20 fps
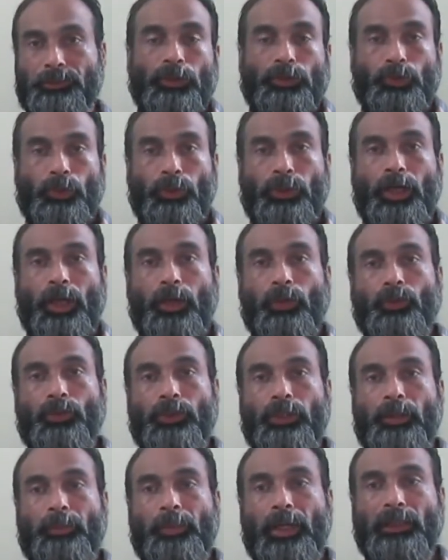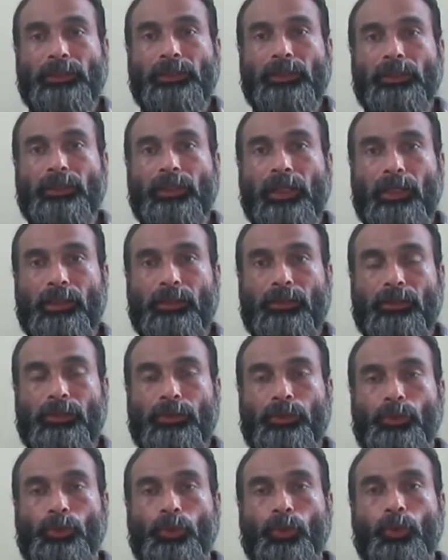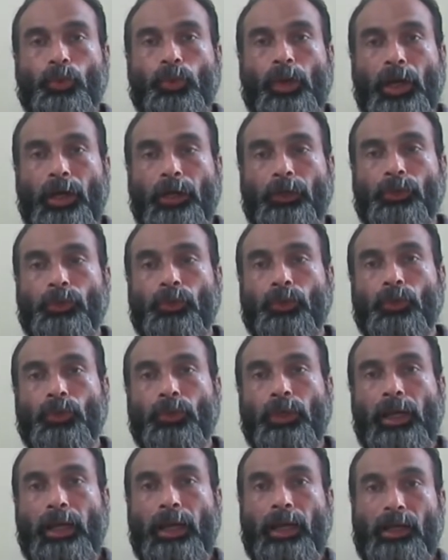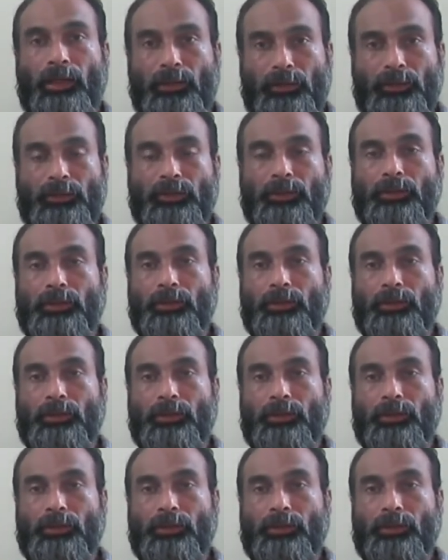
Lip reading: So now imagine that you want to add